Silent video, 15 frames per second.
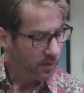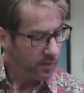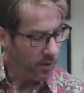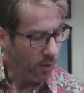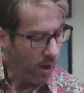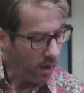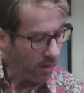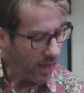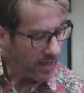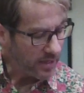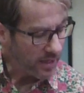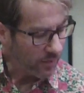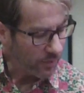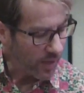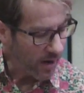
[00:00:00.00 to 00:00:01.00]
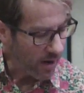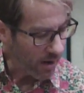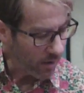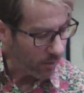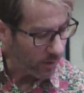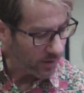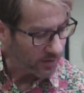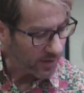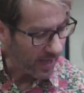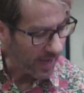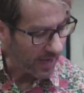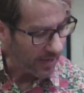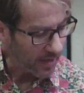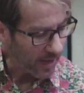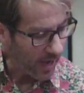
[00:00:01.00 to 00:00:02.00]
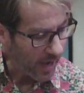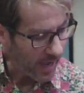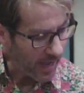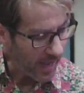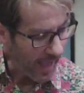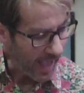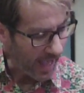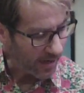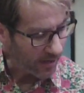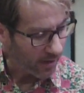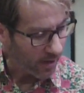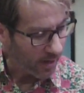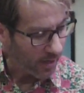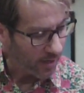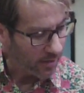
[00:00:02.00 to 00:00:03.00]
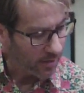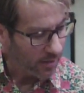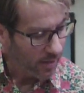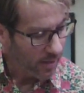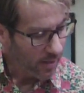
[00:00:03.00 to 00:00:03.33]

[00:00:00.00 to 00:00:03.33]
So all I did there was I added on